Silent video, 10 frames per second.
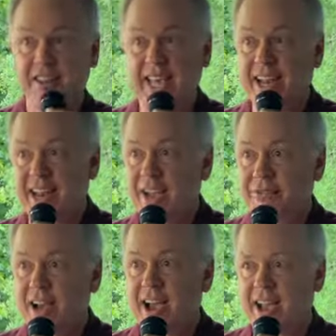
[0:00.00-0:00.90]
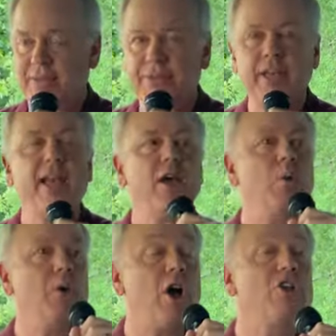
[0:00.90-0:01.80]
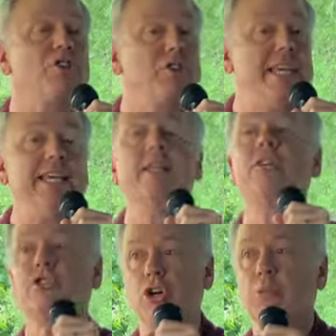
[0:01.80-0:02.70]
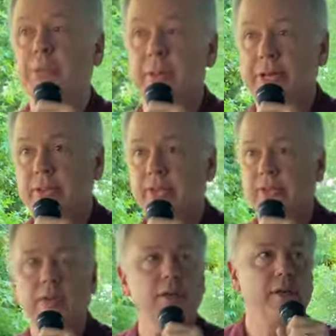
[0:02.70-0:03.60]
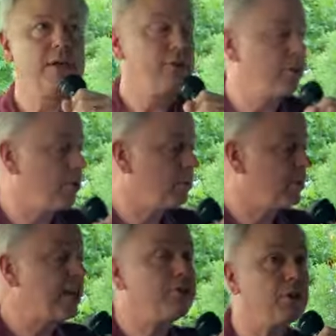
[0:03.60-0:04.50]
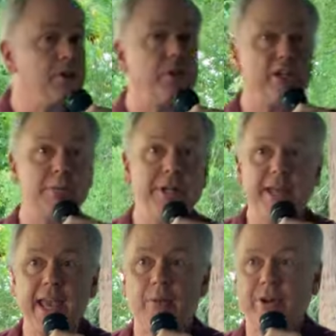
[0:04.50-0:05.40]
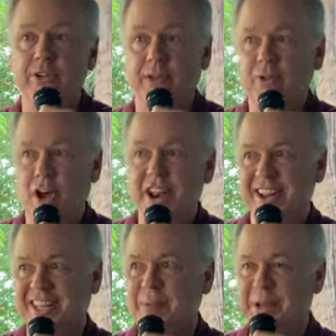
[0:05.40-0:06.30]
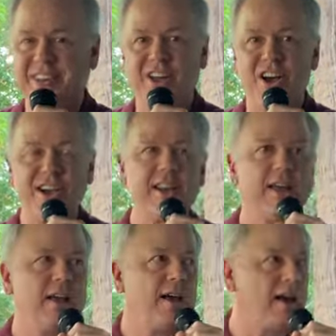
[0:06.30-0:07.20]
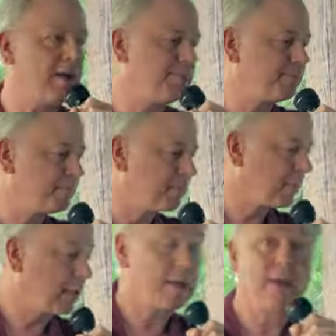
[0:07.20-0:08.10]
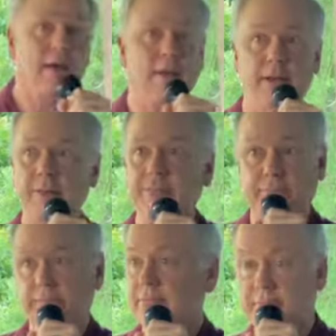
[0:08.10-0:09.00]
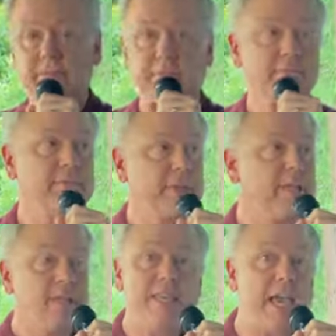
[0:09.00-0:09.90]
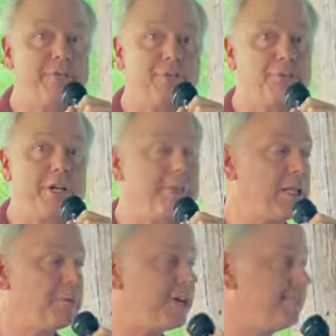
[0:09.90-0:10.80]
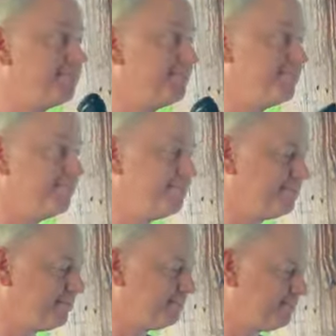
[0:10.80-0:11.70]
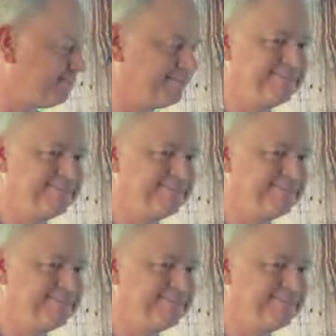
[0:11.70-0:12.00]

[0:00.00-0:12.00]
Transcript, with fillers: lane on I-5. We also need term limits. So thanks for listening to me today. We've gone on a little bit long. Um, uh, yay for freedom and liberty. Yay for Bruce.